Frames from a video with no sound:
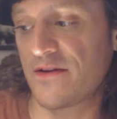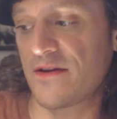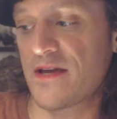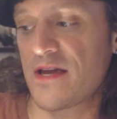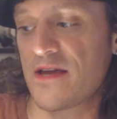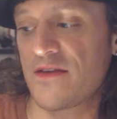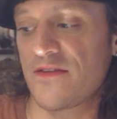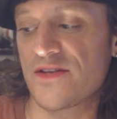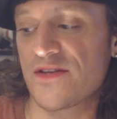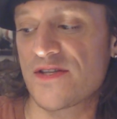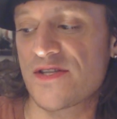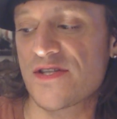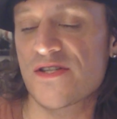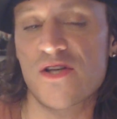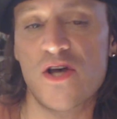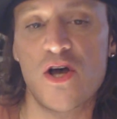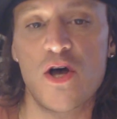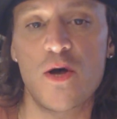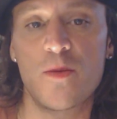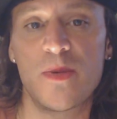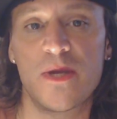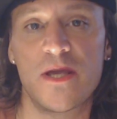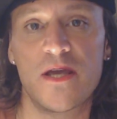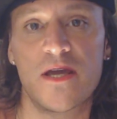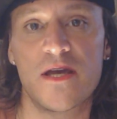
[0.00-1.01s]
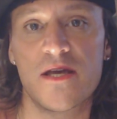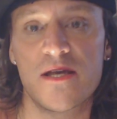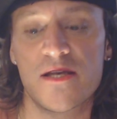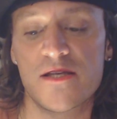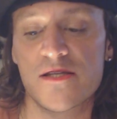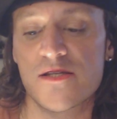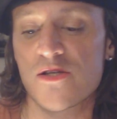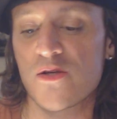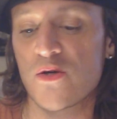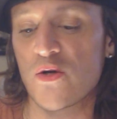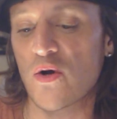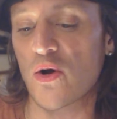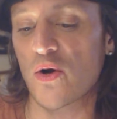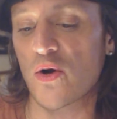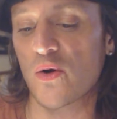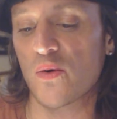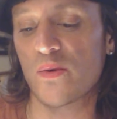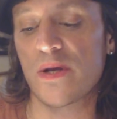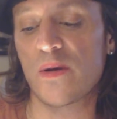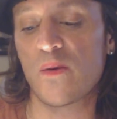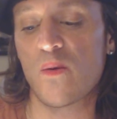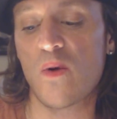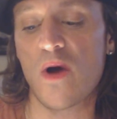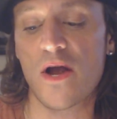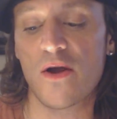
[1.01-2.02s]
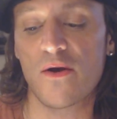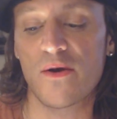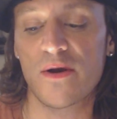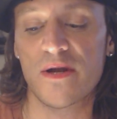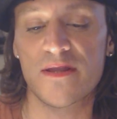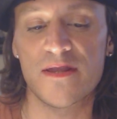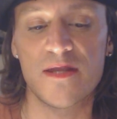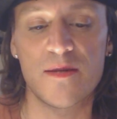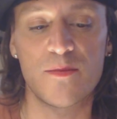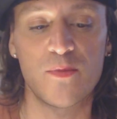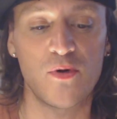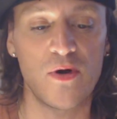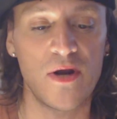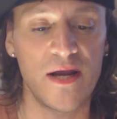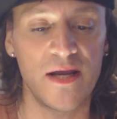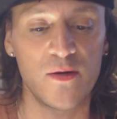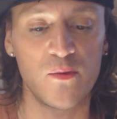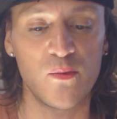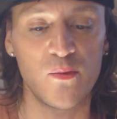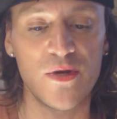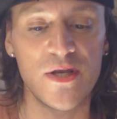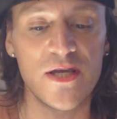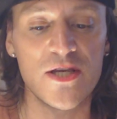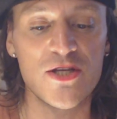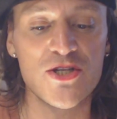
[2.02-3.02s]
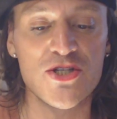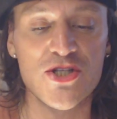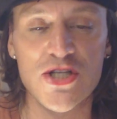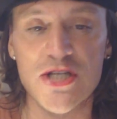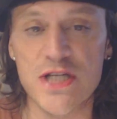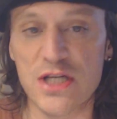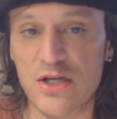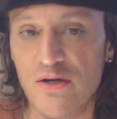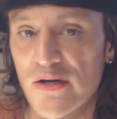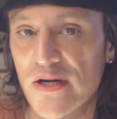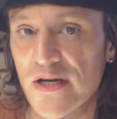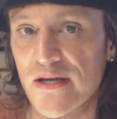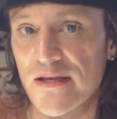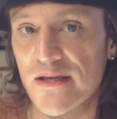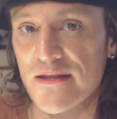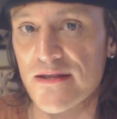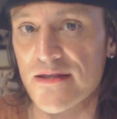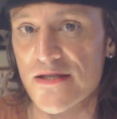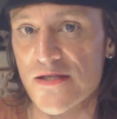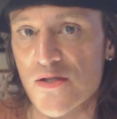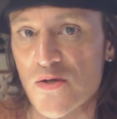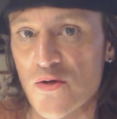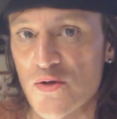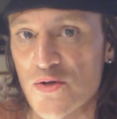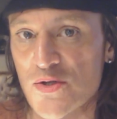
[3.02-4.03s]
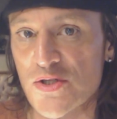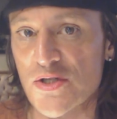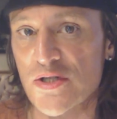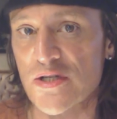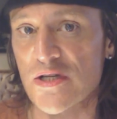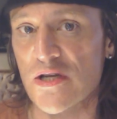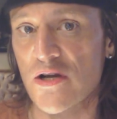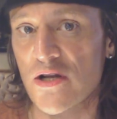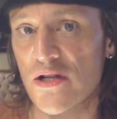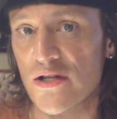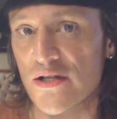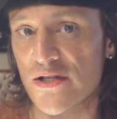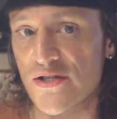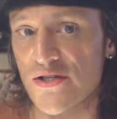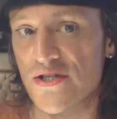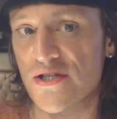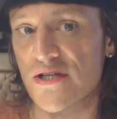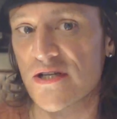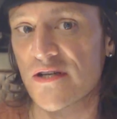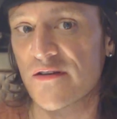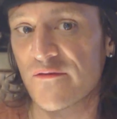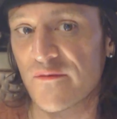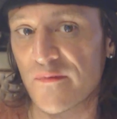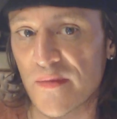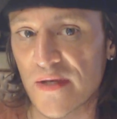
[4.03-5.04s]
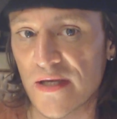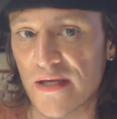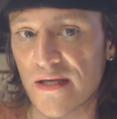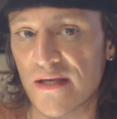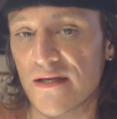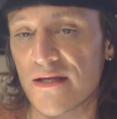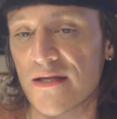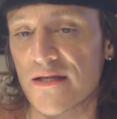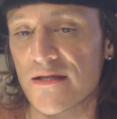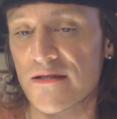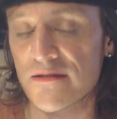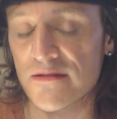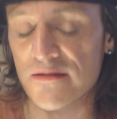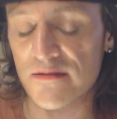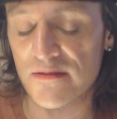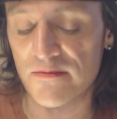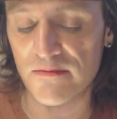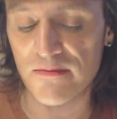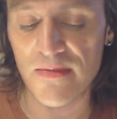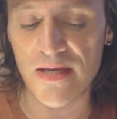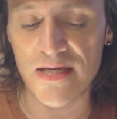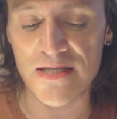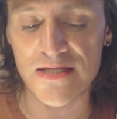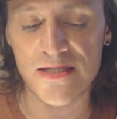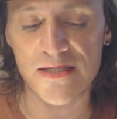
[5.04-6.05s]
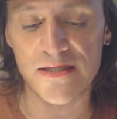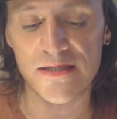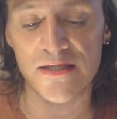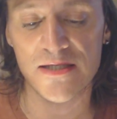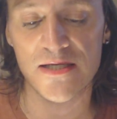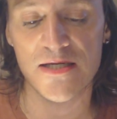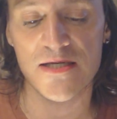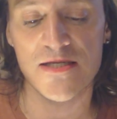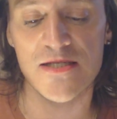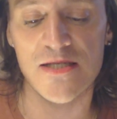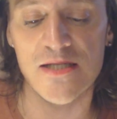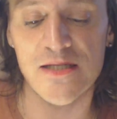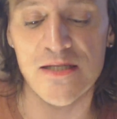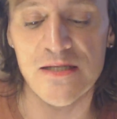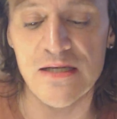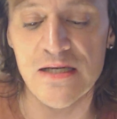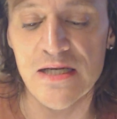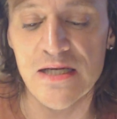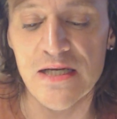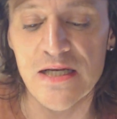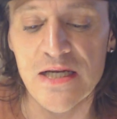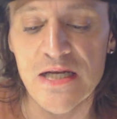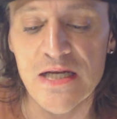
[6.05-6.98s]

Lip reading: Okay, this is all because you are rewiring the brain, re-engineering the sociology of men and masculinity.